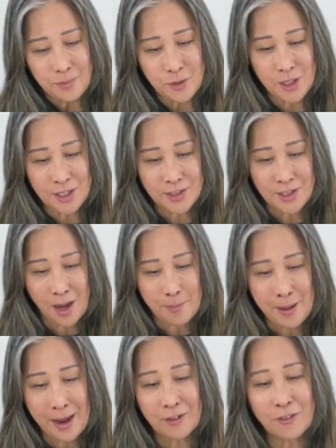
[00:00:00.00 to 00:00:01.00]
just got
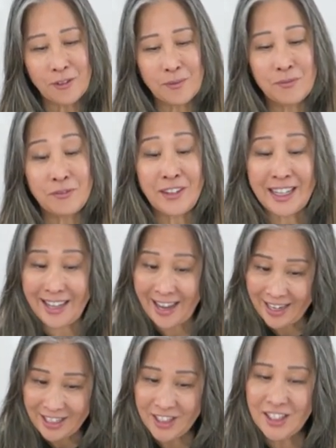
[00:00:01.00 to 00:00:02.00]
back from
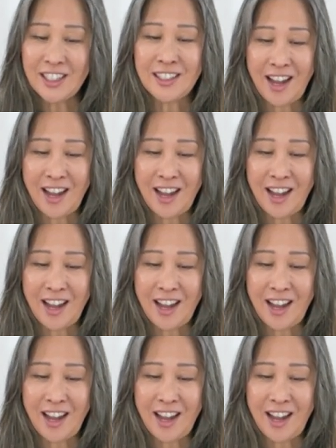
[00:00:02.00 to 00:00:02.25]
vacation.